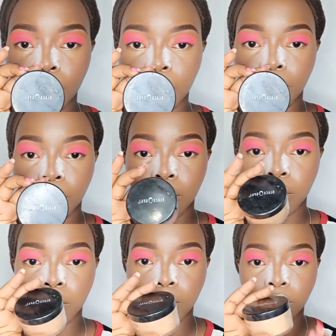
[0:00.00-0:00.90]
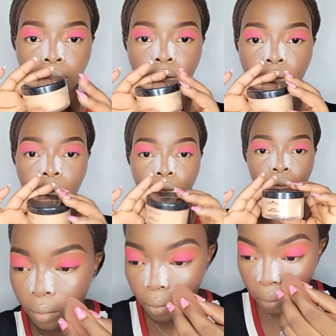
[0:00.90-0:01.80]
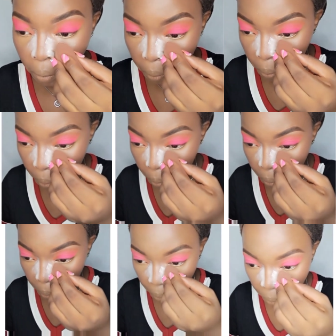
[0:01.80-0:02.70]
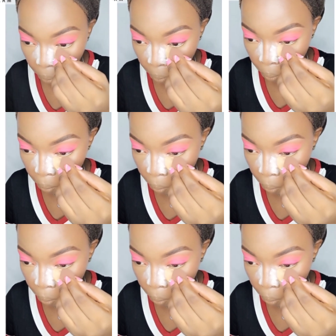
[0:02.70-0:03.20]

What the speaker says: I use. Then I'm going to be using black opal finishing powder